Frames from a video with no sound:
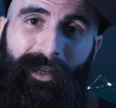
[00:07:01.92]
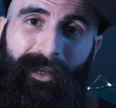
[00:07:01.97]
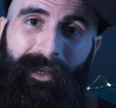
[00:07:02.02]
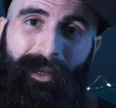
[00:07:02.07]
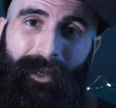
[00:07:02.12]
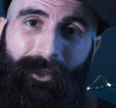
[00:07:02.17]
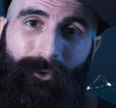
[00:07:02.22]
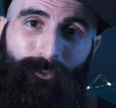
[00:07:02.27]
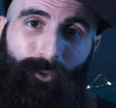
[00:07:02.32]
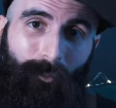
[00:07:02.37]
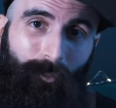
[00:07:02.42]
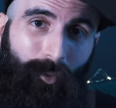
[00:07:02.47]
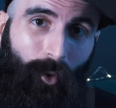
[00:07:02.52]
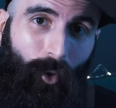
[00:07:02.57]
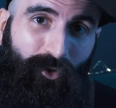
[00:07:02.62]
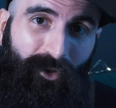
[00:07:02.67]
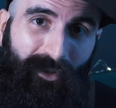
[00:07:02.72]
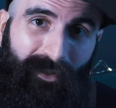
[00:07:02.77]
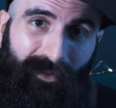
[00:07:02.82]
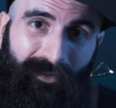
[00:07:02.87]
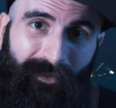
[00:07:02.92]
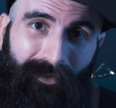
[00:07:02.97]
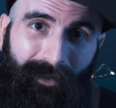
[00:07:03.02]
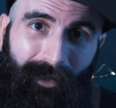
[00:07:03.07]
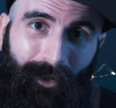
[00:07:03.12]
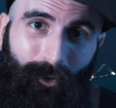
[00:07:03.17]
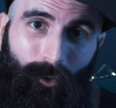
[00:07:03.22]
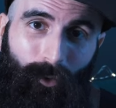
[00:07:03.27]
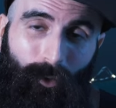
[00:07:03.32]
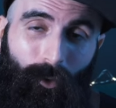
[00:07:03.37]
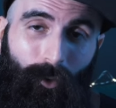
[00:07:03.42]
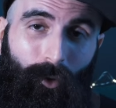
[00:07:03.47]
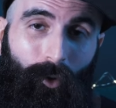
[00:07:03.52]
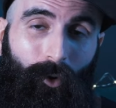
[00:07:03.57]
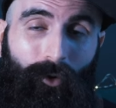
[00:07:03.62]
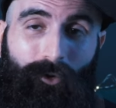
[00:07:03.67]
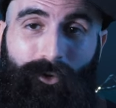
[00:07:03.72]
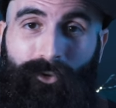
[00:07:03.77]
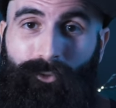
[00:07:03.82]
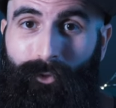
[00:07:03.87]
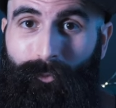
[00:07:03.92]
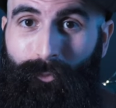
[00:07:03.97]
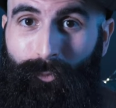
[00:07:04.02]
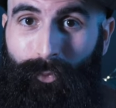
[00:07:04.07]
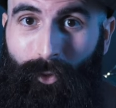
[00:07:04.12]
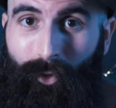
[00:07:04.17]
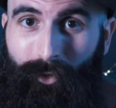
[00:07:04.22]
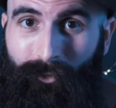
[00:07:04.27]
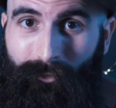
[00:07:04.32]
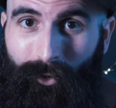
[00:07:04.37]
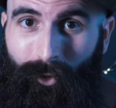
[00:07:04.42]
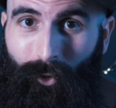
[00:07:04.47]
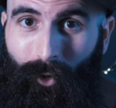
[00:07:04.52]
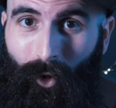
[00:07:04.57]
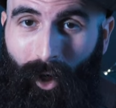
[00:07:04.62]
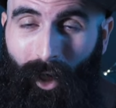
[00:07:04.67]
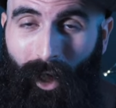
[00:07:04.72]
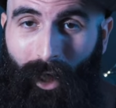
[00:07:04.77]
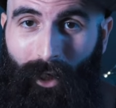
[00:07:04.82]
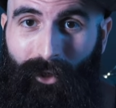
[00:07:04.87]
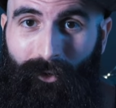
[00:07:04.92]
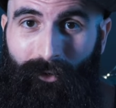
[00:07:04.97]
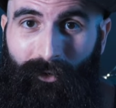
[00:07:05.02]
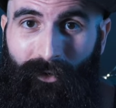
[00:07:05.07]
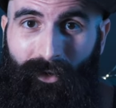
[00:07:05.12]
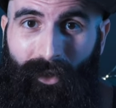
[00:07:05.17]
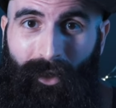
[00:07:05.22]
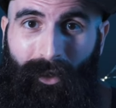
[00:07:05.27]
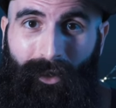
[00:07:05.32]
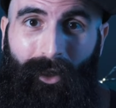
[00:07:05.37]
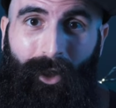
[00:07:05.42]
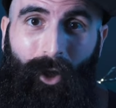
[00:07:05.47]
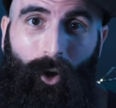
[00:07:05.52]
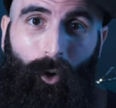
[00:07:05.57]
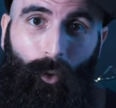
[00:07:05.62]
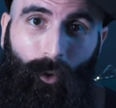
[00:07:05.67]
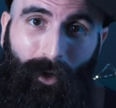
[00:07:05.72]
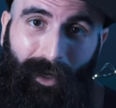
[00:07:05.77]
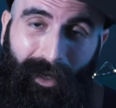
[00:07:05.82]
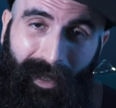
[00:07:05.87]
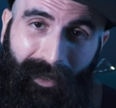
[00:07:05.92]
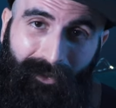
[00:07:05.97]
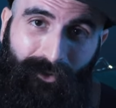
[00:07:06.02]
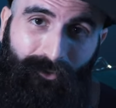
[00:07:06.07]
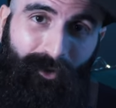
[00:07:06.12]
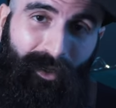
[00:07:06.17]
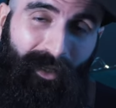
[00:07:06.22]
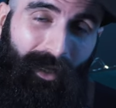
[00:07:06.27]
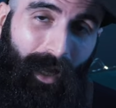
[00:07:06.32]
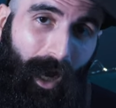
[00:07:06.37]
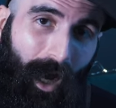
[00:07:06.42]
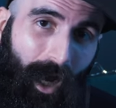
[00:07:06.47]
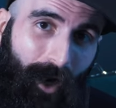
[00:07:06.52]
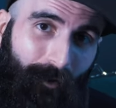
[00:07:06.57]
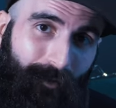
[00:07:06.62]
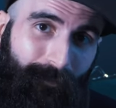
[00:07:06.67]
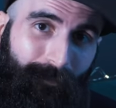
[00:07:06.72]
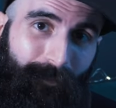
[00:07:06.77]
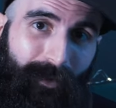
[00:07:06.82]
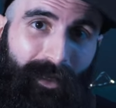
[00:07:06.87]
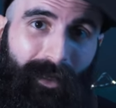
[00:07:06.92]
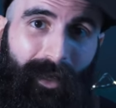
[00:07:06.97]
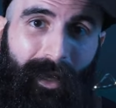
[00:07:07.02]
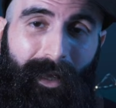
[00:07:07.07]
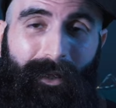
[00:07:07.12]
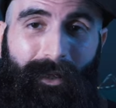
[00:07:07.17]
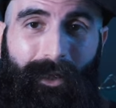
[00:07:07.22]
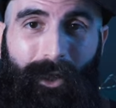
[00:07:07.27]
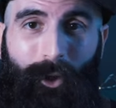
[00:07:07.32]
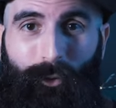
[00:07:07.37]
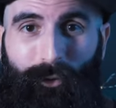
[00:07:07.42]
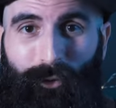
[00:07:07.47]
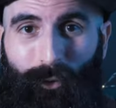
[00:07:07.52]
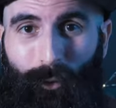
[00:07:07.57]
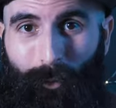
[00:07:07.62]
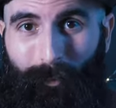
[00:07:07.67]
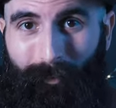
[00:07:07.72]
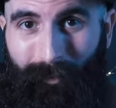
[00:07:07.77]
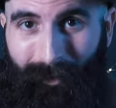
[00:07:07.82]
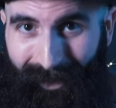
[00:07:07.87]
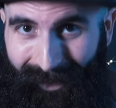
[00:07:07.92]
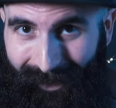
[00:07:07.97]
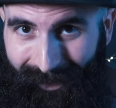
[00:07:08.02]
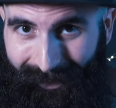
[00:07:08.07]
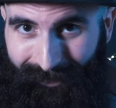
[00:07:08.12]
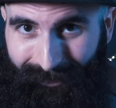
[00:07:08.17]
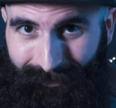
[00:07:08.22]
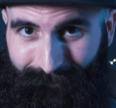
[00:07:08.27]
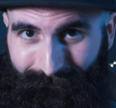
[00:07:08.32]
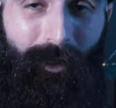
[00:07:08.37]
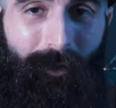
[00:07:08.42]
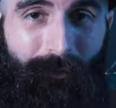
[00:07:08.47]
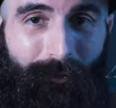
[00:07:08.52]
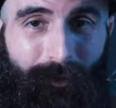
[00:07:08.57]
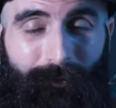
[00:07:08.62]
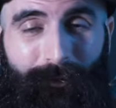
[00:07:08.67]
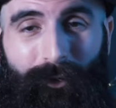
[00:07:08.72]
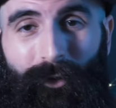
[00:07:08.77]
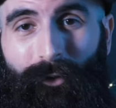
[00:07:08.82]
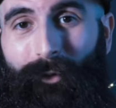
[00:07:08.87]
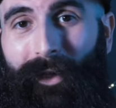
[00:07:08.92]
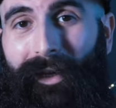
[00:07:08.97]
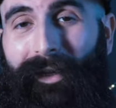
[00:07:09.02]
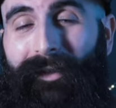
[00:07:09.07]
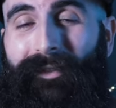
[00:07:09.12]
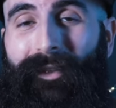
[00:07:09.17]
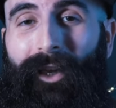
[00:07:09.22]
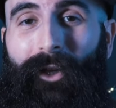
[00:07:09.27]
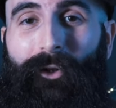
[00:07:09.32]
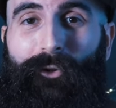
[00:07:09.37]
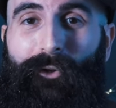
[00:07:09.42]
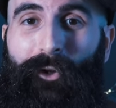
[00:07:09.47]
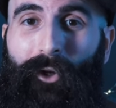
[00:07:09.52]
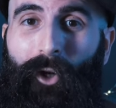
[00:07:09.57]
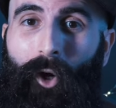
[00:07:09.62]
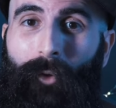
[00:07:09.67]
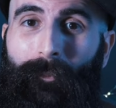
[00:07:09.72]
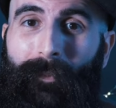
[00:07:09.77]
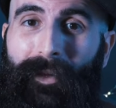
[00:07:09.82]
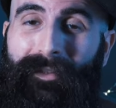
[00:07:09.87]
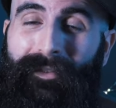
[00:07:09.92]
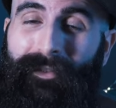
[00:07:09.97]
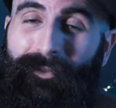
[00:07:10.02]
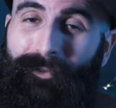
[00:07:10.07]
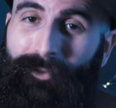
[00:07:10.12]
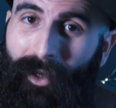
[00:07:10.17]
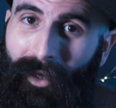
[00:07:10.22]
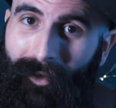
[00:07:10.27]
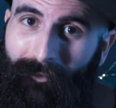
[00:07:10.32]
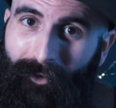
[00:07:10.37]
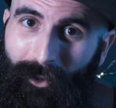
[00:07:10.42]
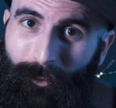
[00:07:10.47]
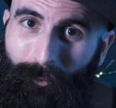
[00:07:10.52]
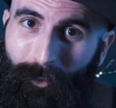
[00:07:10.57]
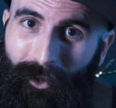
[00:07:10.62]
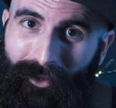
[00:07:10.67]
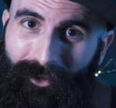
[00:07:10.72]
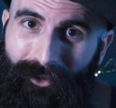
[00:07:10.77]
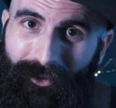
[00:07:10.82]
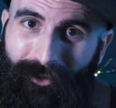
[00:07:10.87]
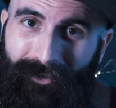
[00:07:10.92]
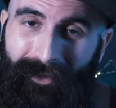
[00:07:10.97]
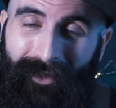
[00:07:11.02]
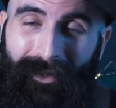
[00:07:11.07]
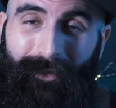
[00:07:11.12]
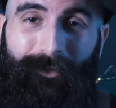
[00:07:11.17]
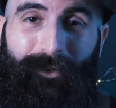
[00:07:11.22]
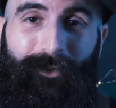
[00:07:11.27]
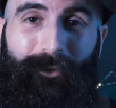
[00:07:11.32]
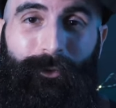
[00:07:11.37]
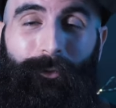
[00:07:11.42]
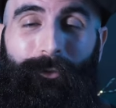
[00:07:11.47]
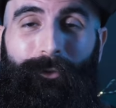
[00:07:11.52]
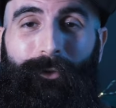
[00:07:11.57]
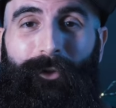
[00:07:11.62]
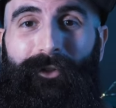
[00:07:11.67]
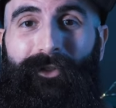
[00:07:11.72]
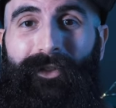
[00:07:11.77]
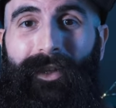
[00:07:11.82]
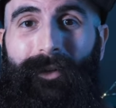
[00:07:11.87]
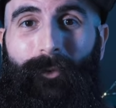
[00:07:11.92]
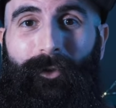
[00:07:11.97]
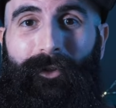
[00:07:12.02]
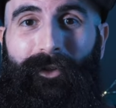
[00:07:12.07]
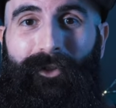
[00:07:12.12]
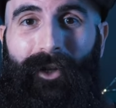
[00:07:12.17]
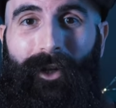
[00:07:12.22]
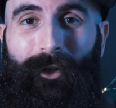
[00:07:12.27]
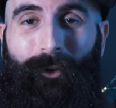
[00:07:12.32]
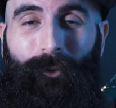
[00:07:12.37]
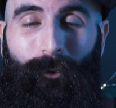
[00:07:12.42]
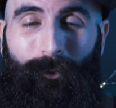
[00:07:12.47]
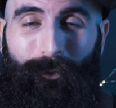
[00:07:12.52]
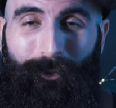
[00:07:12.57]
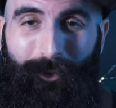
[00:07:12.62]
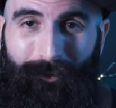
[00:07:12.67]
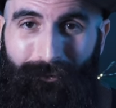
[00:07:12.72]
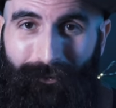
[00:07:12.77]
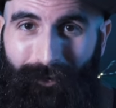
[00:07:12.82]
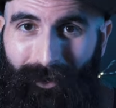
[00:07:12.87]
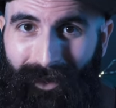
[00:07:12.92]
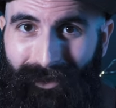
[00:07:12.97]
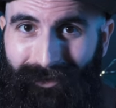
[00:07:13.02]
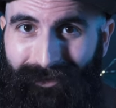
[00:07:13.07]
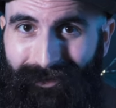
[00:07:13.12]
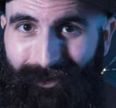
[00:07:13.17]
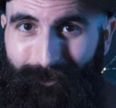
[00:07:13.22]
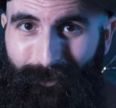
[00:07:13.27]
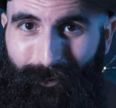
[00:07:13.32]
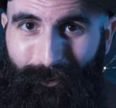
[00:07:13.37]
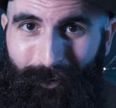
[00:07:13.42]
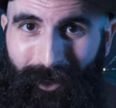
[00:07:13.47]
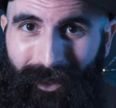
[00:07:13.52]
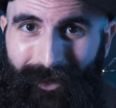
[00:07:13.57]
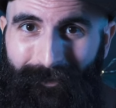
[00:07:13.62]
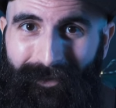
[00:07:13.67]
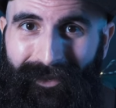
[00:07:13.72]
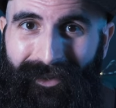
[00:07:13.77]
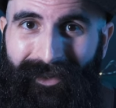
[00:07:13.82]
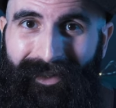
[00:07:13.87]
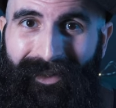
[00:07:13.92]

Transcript: uh, to approach this style or to improve your acoustic or electric R and B and neo-soul playing. Feel free to get in touch in the comments if you have any questions, and if it's your first time on the channel, don't forget to subscribe.